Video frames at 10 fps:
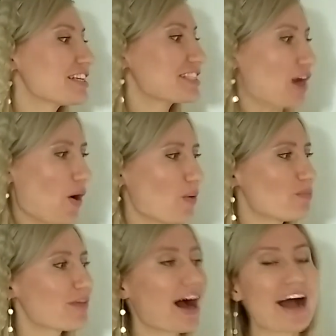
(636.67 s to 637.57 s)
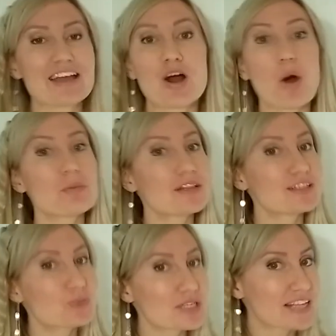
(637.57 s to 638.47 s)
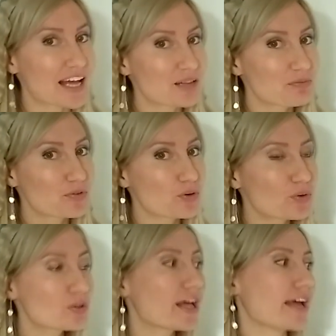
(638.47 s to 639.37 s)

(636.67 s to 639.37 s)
So, I hope that it was helpful